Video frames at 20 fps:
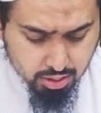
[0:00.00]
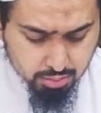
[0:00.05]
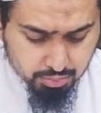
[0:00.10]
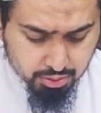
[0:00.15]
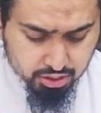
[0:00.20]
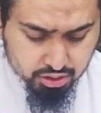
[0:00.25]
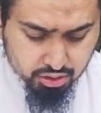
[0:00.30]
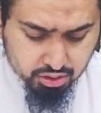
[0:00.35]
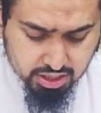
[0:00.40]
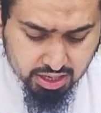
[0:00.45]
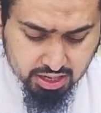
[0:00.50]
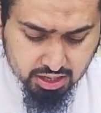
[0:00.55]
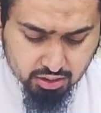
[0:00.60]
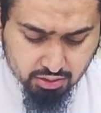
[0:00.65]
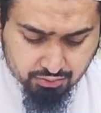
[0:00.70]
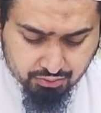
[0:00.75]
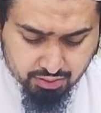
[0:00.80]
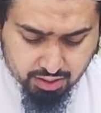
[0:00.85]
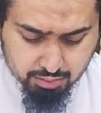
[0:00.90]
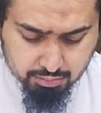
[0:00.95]
But today
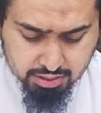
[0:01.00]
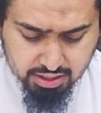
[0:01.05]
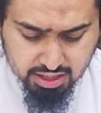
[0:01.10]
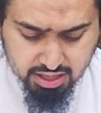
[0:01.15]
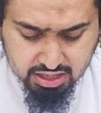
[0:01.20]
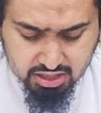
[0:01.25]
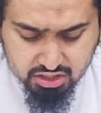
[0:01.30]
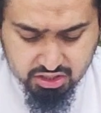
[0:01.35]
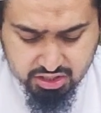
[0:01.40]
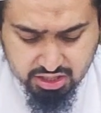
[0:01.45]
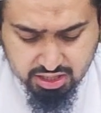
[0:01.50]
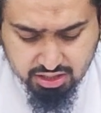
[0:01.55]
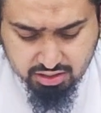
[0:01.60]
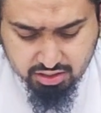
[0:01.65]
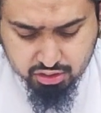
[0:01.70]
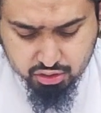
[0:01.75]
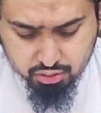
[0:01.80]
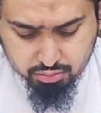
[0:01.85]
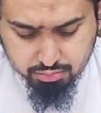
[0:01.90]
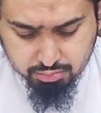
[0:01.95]
your family is
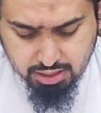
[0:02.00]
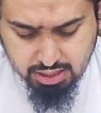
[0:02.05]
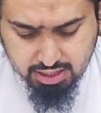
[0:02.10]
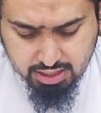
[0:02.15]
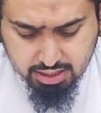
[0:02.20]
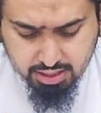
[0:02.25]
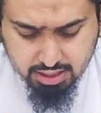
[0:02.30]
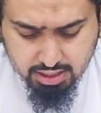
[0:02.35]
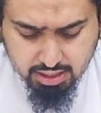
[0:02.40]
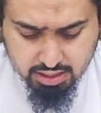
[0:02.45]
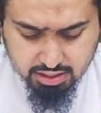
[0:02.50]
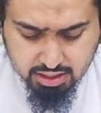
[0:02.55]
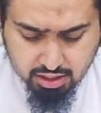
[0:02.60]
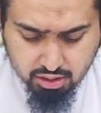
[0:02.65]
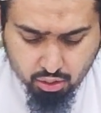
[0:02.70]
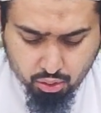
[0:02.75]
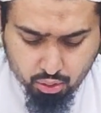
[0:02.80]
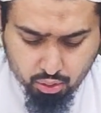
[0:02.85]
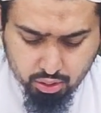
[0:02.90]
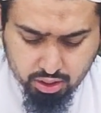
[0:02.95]
dearer to me than
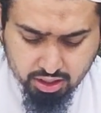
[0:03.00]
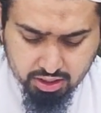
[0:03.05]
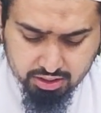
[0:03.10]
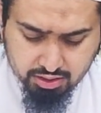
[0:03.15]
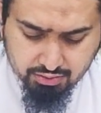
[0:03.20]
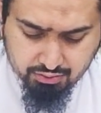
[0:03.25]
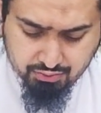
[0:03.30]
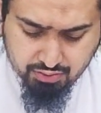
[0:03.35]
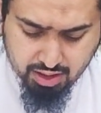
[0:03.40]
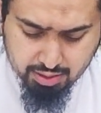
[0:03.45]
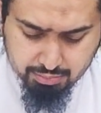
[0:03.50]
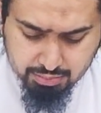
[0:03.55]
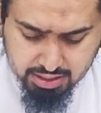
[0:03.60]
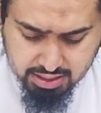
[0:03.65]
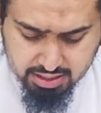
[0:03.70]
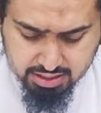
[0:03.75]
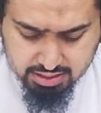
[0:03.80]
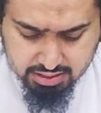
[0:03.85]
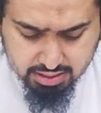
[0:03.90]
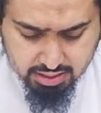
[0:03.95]
all other
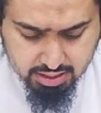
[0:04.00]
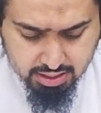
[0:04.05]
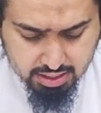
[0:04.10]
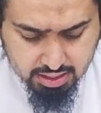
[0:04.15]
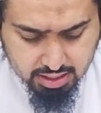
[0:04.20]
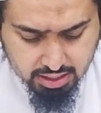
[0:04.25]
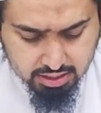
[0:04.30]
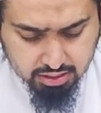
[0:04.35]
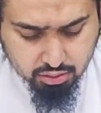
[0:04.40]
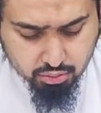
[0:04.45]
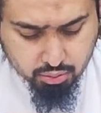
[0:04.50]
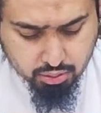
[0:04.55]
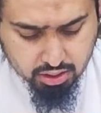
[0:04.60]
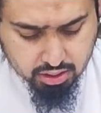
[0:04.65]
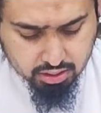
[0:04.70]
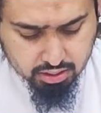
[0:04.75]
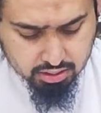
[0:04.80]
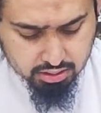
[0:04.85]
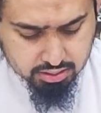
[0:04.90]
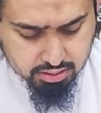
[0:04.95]
families in the
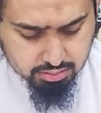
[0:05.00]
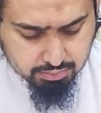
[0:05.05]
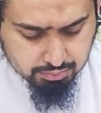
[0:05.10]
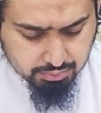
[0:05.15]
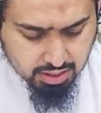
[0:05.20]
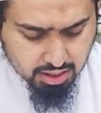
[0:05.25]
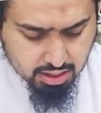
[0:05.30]
world.